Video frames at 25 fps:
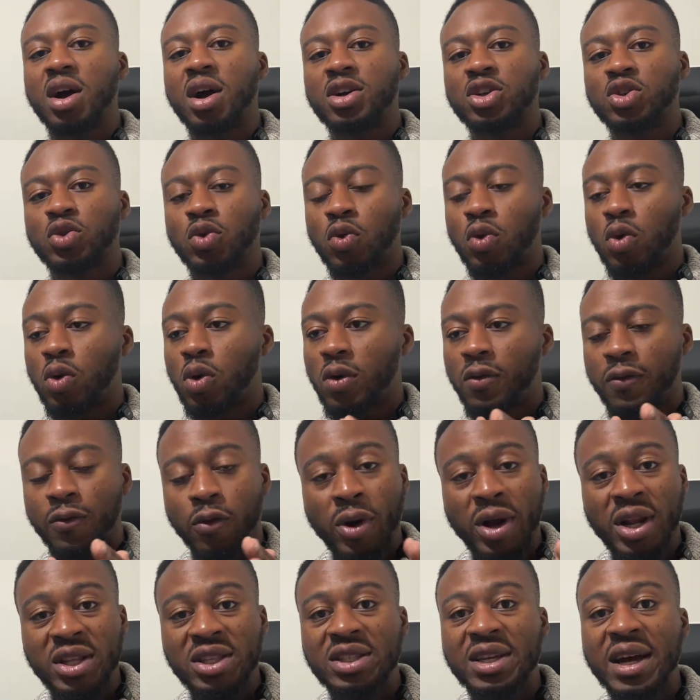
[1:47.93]
So
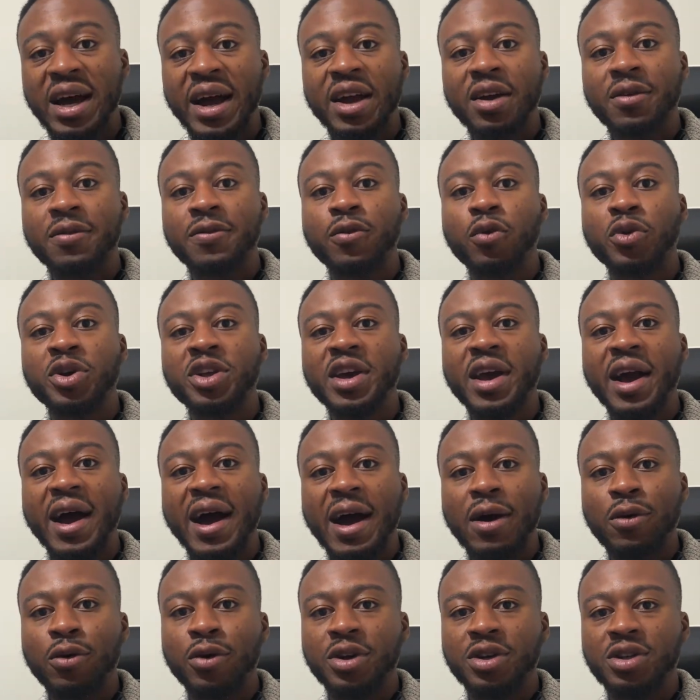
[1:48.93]
for an entire 40
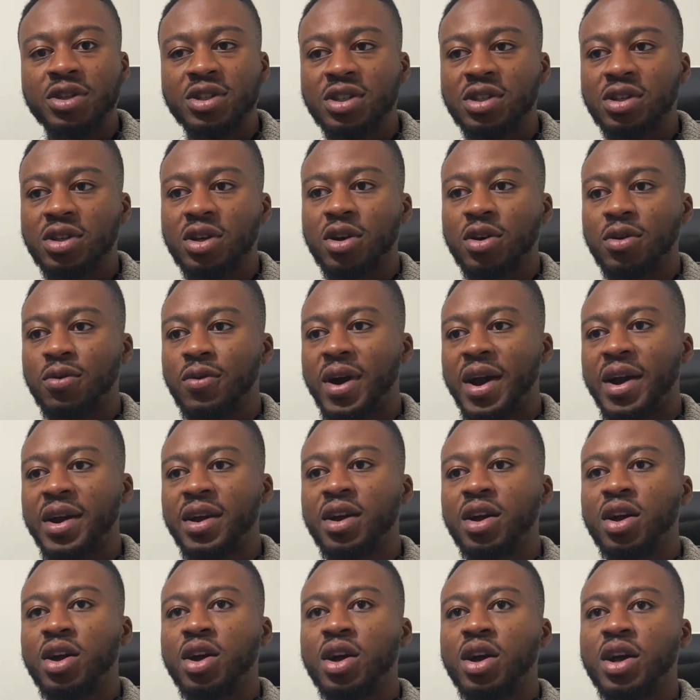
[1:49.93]
hours, right,
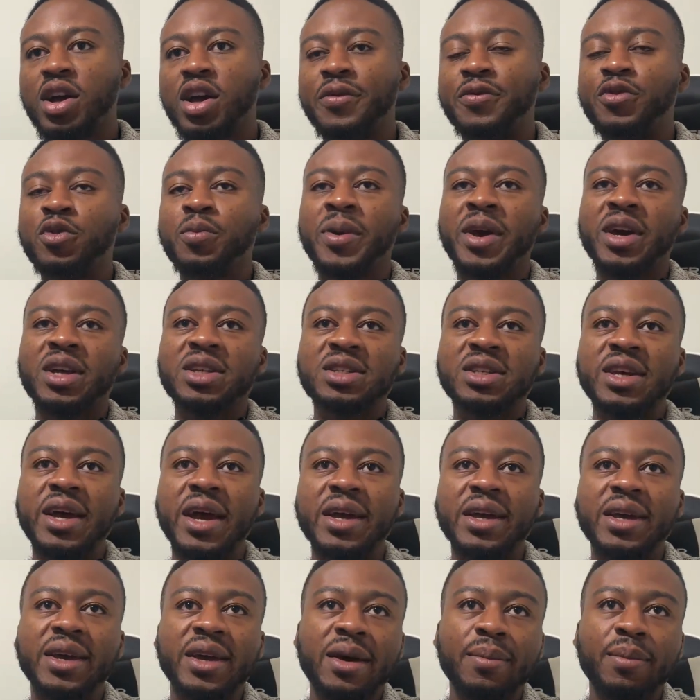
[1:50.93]
if you make
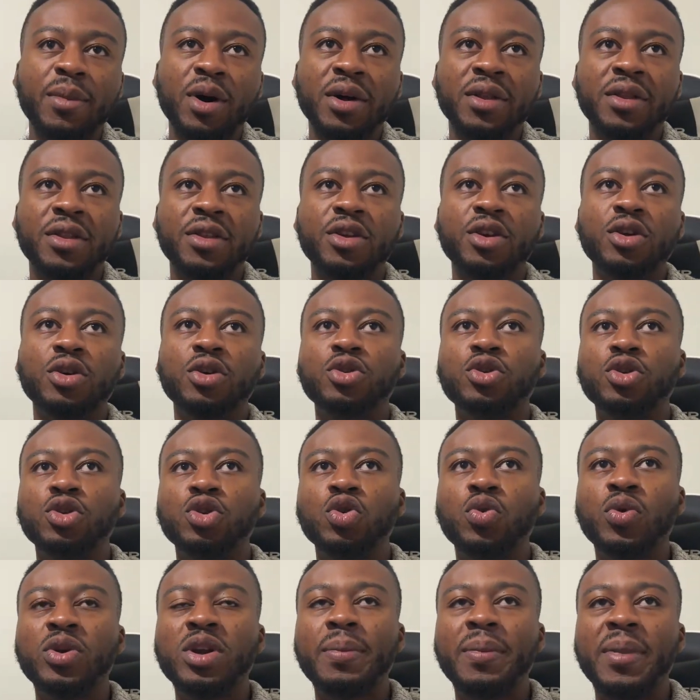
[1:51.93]
10K a month, you're
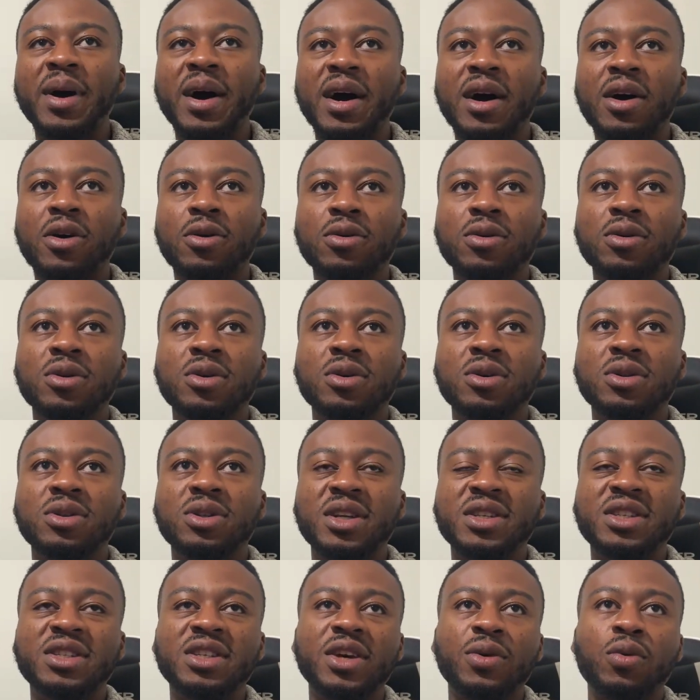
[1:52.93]
doing about,
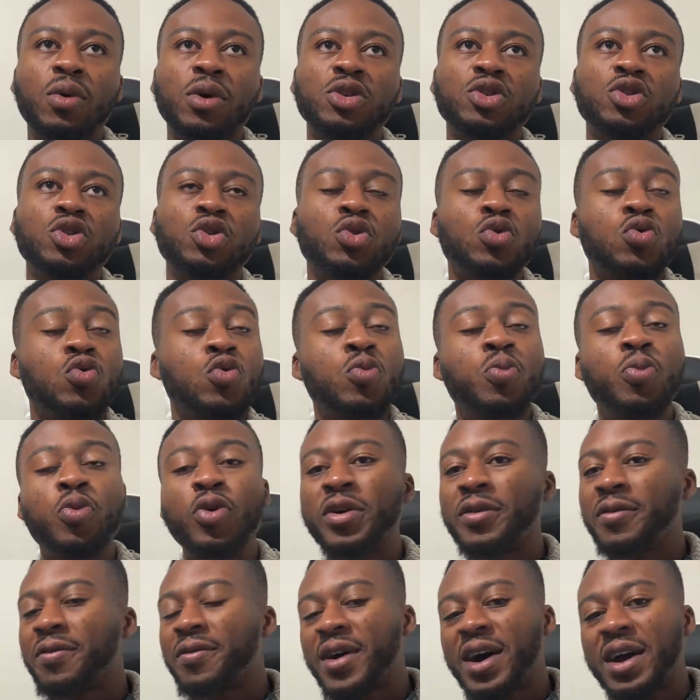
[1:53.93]
let's say, what,
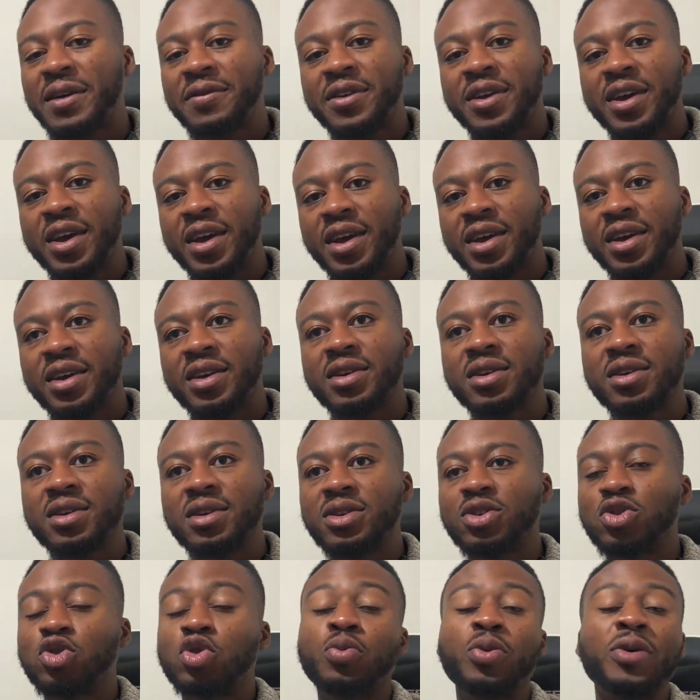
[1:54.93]
2.5K
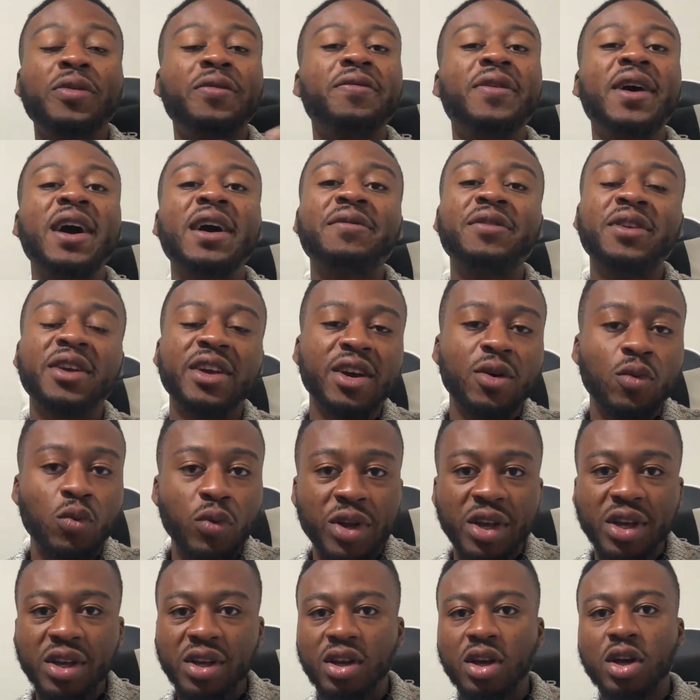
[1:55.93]
a
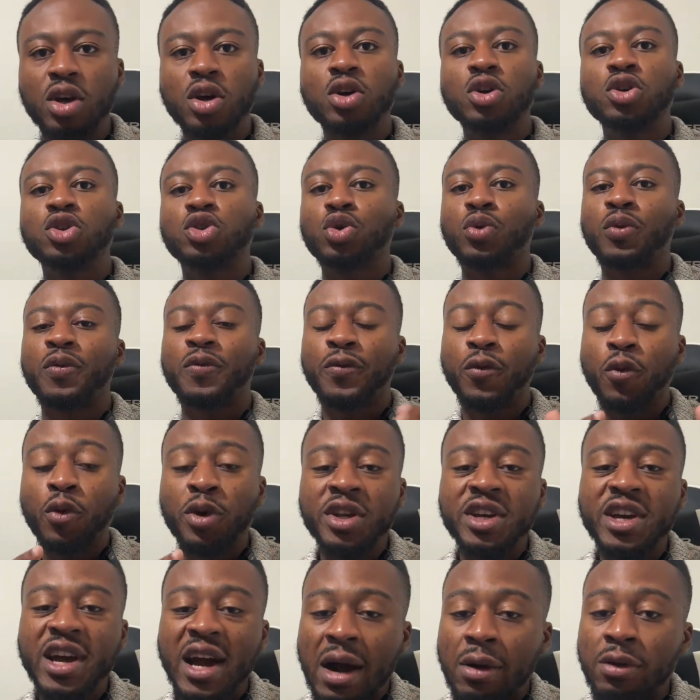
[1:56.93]
week. So
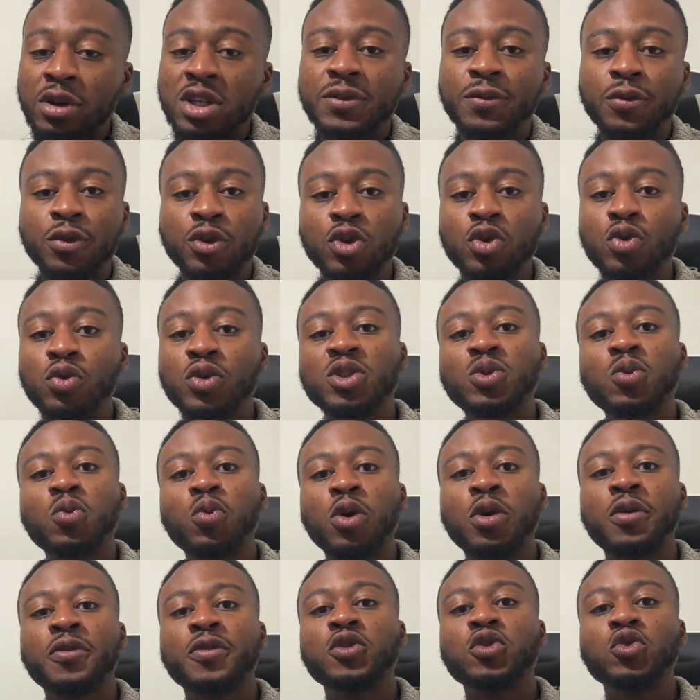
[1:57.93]
40 hours for you is
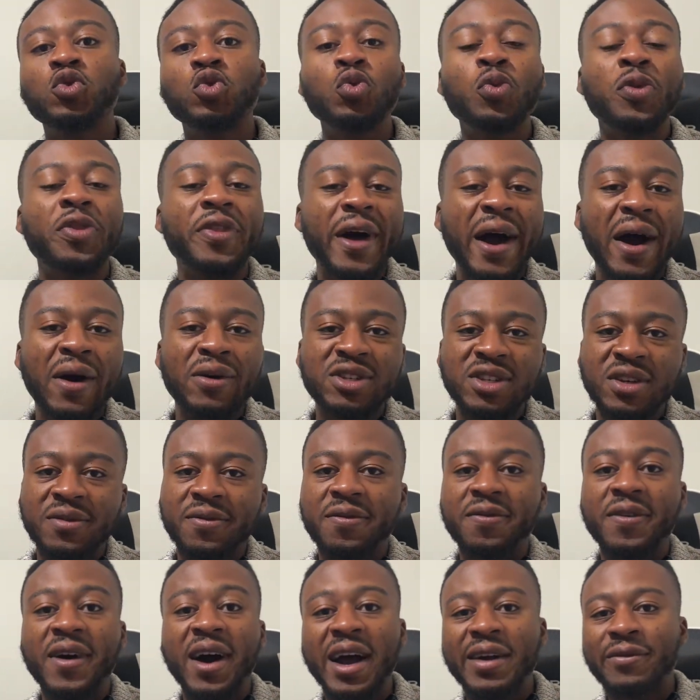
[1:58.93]
worth
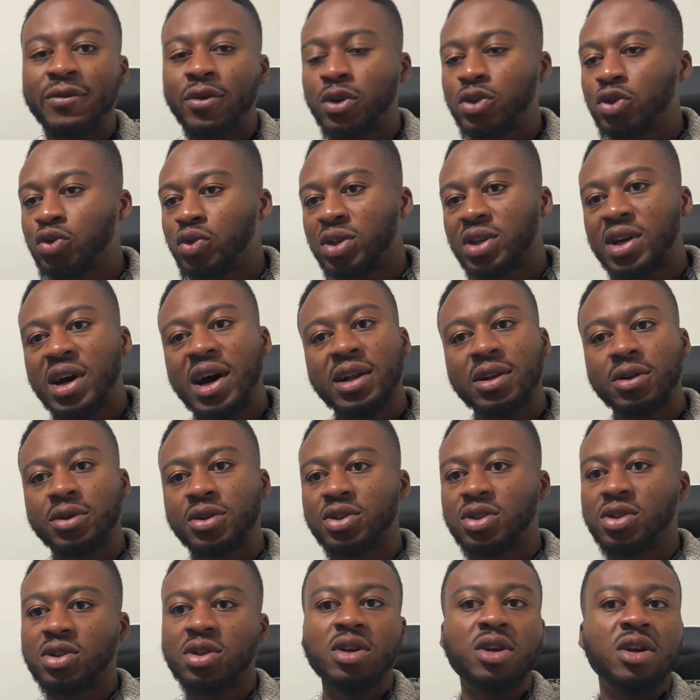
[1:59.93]

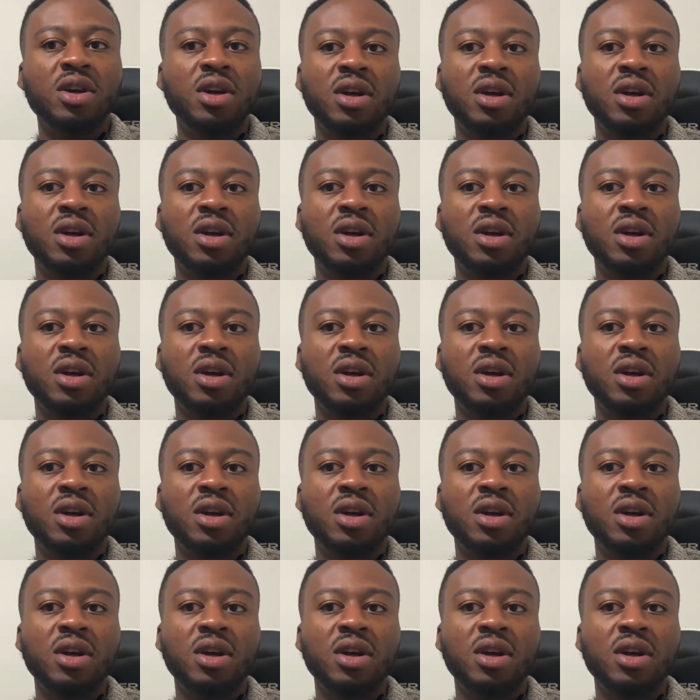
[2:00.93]
$2,500.